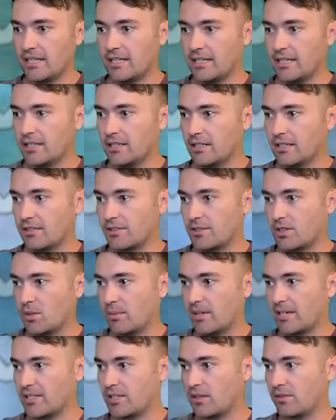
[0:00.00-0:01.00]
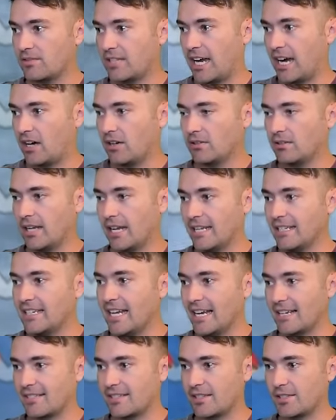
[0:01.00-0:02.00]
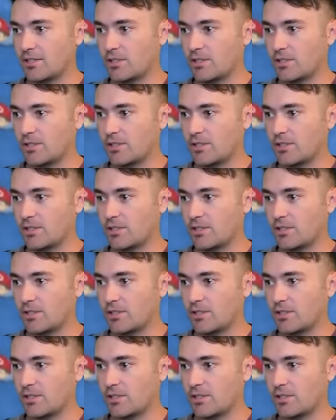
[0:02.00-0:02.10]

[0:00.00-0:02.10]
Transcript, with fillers: here to slow myself down, and yes, the